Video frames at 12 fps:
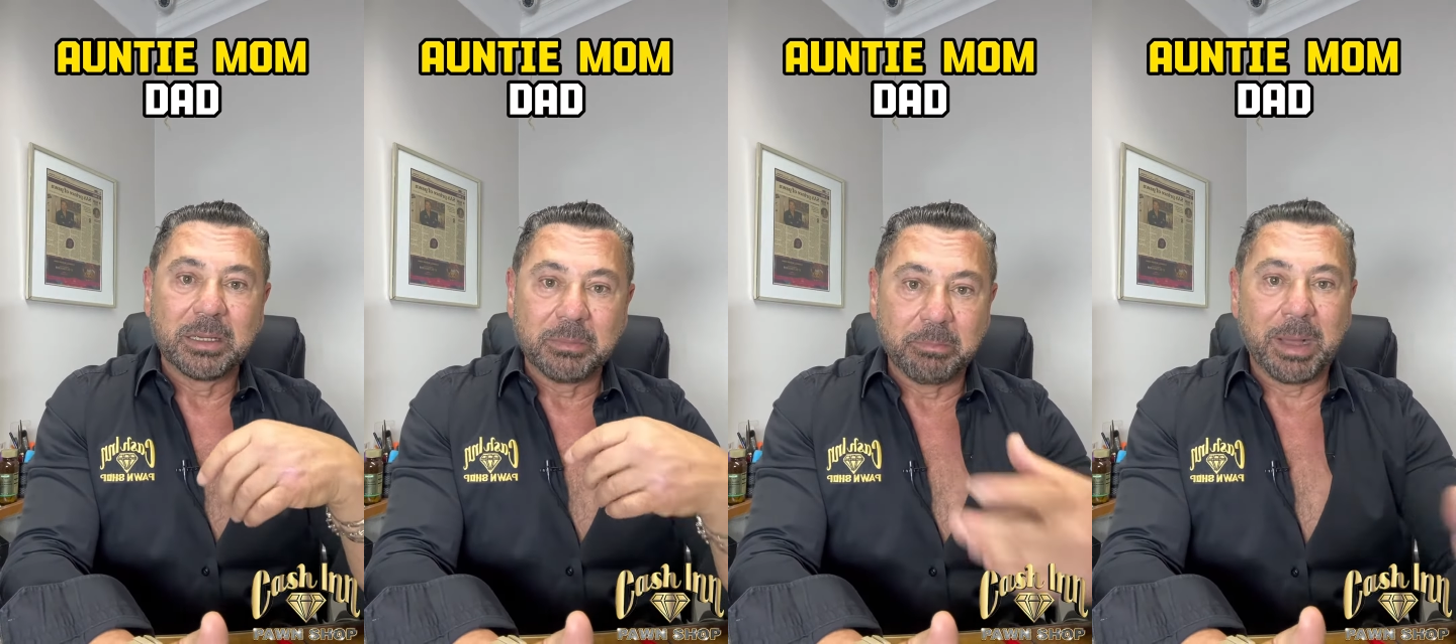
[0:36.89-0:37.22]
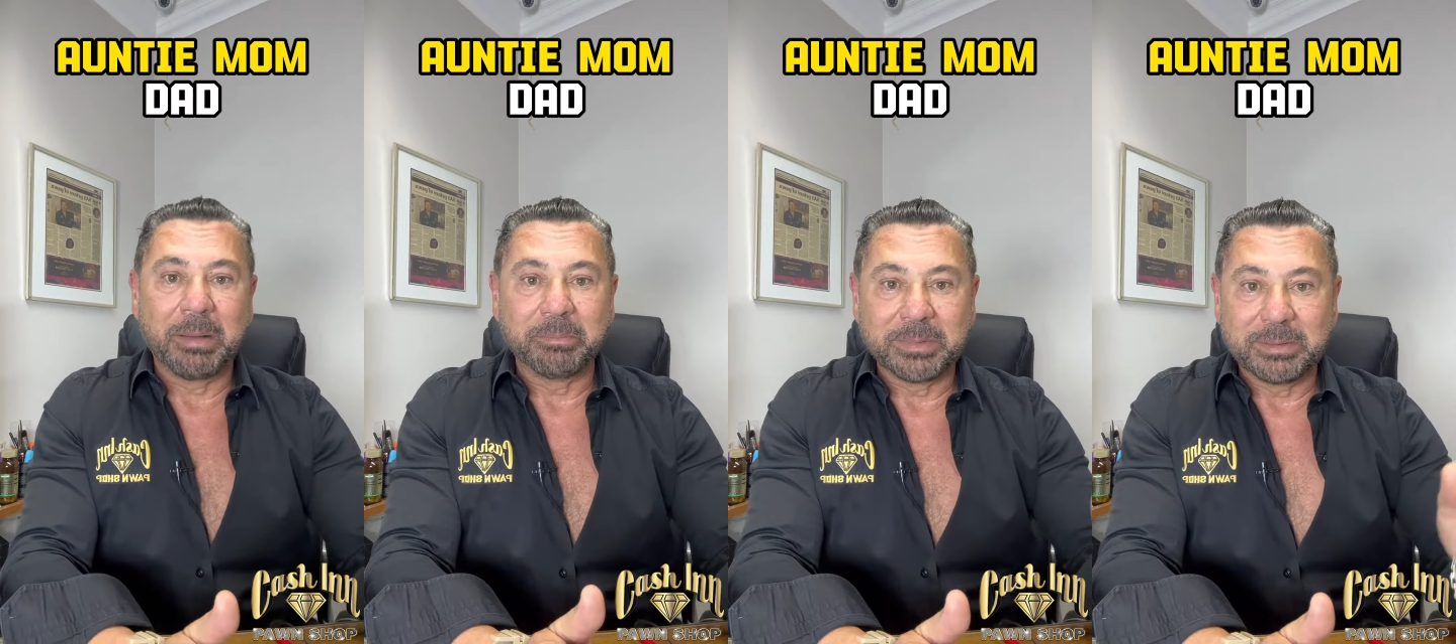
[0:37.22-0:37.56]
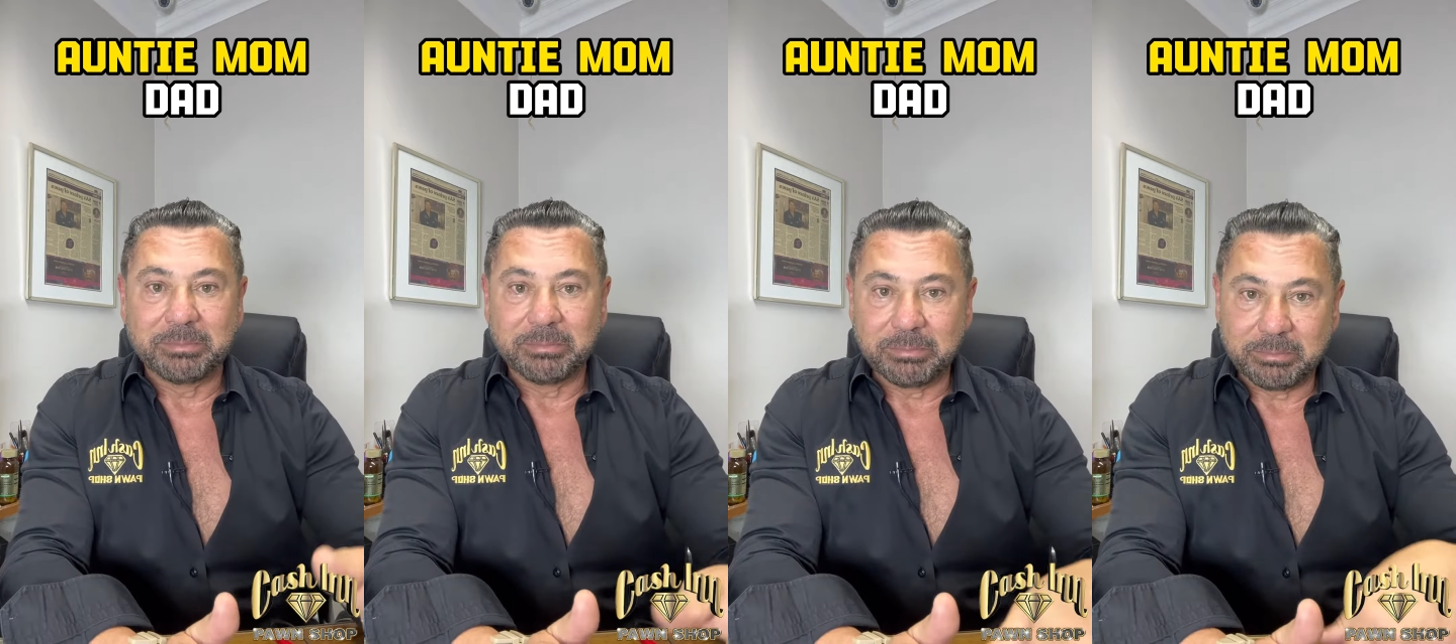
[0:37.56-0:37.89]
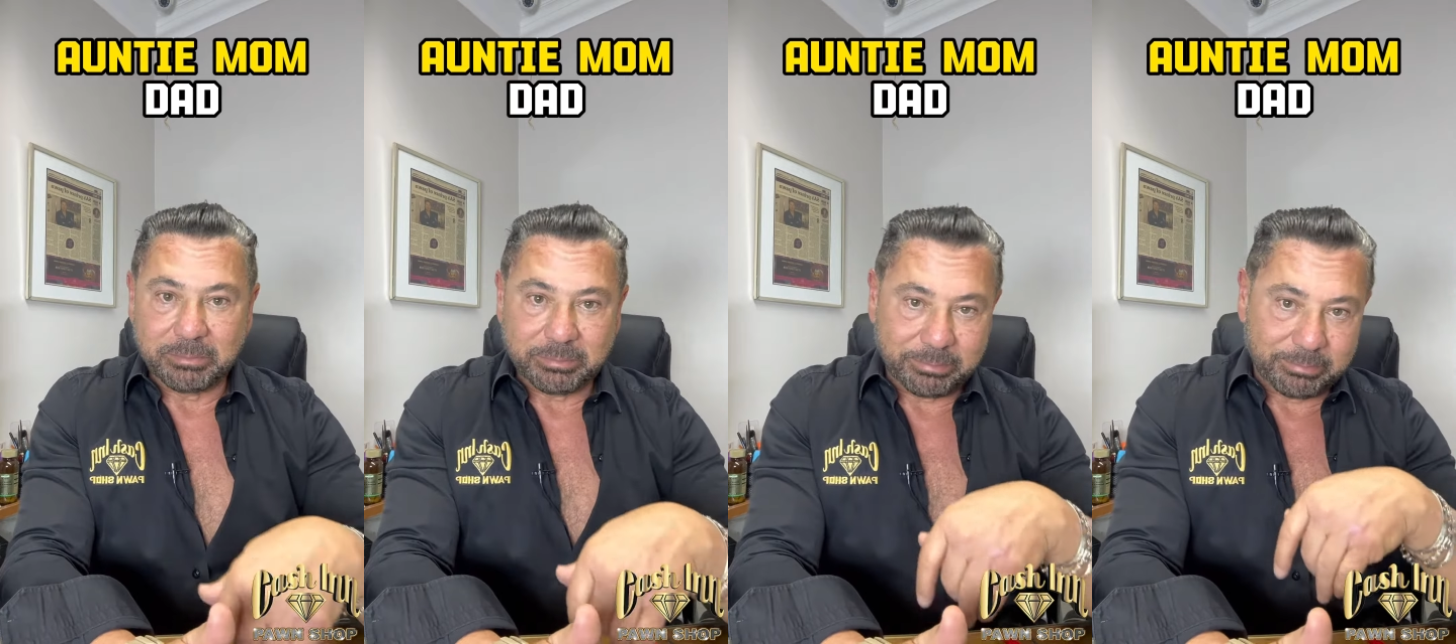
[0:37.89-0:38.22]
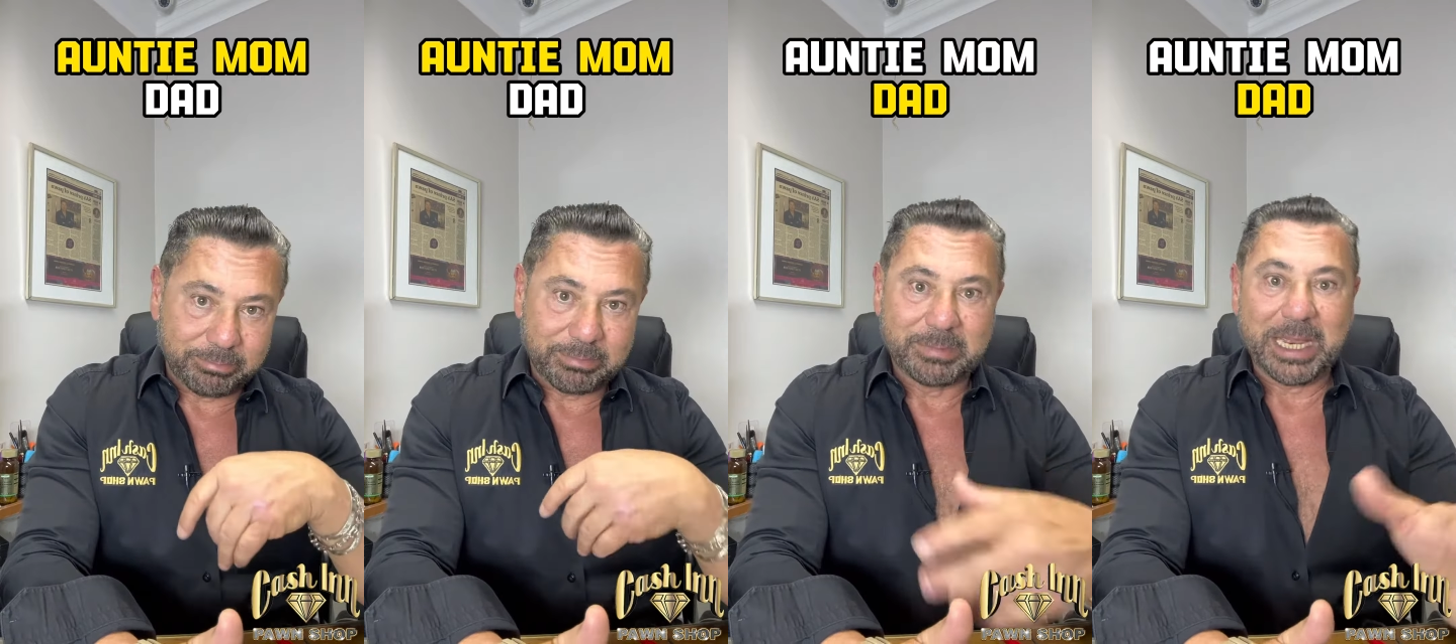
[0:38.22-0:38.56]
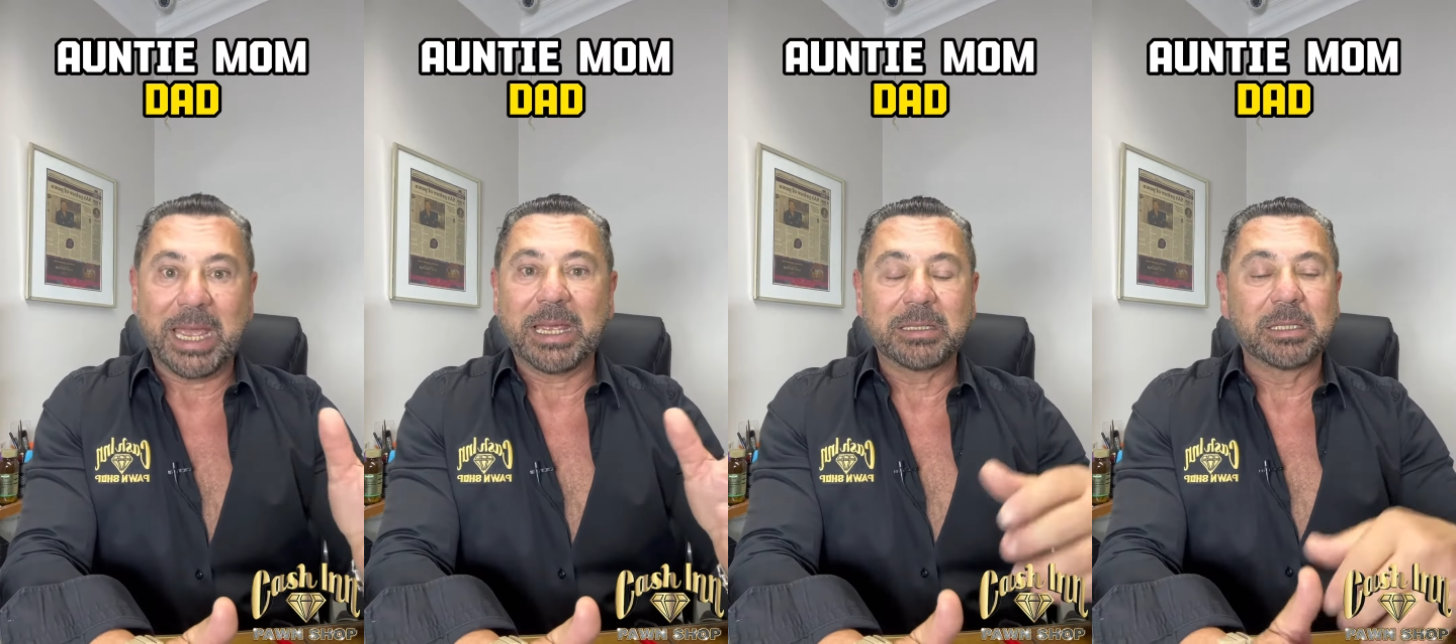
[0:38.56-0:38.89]
mom,
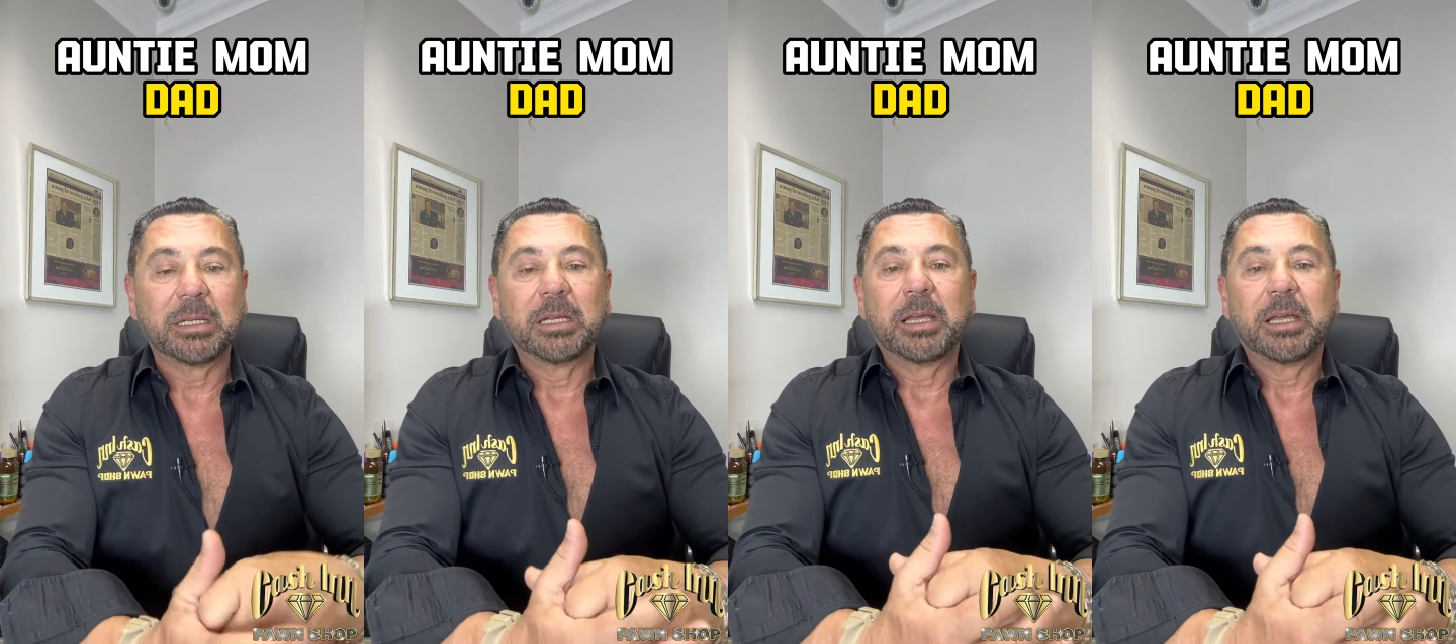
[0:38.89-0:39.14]
dad.